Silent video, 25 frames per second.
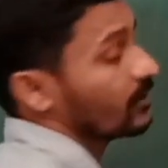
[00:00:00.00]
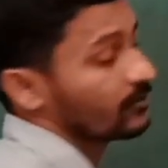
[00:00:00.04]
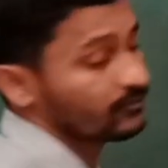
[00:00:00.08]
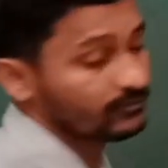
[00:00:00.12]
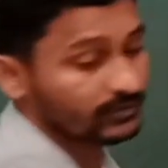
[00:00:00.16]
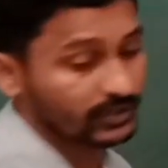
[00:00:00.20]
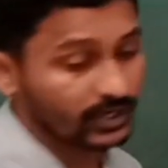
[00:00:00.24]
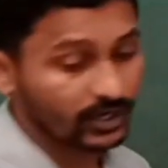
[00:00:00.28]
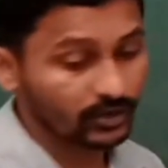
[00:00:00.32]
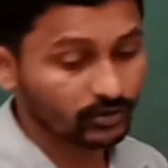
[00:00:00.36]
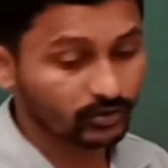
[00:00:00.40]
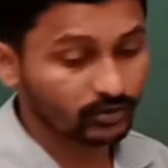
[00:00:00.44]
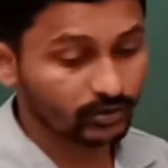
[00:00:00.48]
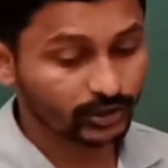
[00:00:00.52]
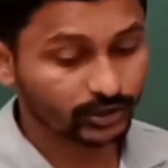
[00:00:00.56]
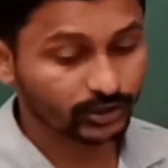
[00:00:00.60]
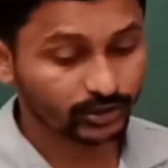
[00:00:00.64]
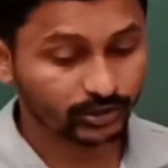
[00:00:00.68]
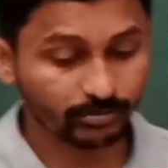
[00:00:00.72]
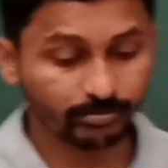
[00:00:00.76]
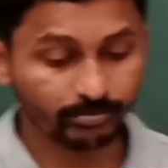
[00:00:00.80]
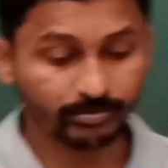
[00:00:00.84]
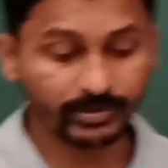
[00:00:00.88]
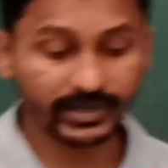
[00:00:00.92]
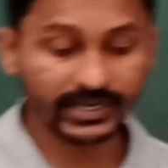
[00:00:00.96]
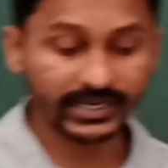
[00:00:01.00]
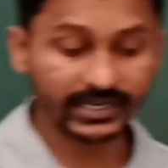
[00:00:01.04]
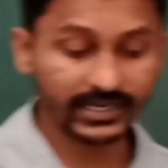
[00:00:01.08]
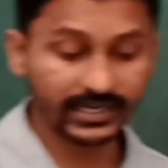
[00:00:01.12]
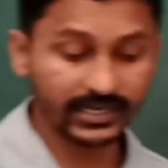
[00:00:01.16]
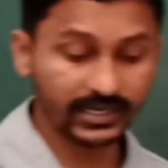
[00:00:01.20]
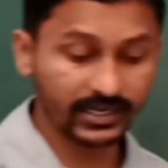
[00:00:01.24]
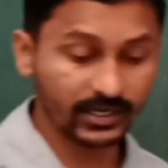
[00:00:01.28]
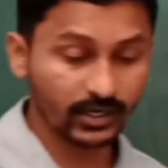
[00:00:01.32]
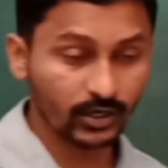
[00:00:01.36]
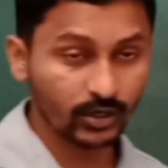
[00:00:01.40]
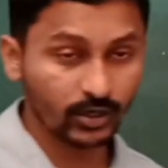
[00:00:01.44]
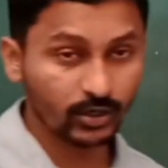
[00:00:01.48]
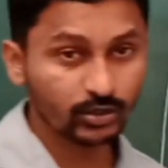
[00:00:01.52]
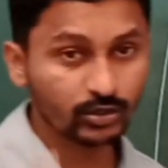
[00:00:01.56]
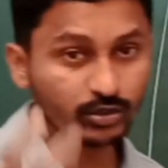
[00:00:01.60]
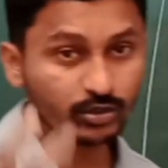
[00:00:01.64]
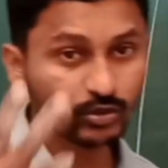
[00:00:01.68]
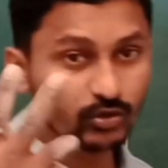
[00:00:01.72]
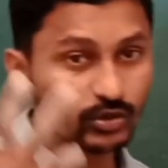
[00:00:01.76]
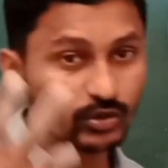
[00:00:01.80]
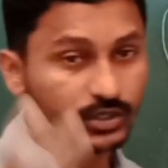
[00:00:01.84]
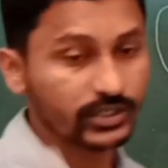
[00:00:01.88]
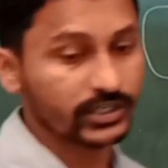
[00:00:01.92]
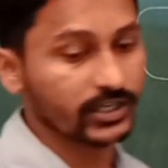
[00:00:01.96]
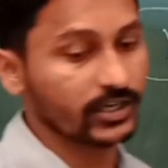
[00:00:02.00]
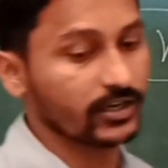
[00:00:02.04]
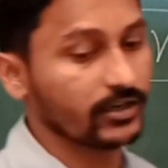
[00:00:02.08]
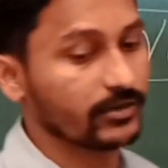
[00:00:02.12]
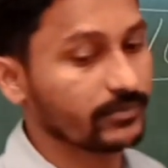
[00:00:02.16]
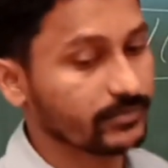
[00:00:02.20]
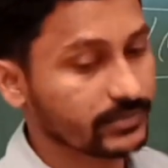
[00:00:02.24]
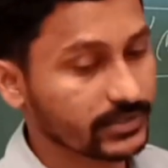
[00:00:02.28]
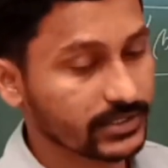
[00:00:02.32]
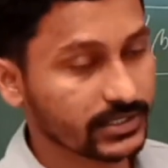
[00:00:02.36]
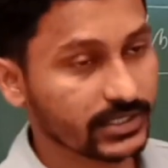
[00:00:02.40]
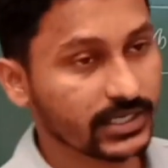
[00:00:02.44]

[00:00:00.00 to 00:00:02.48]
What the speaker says: we are going to bring two terms,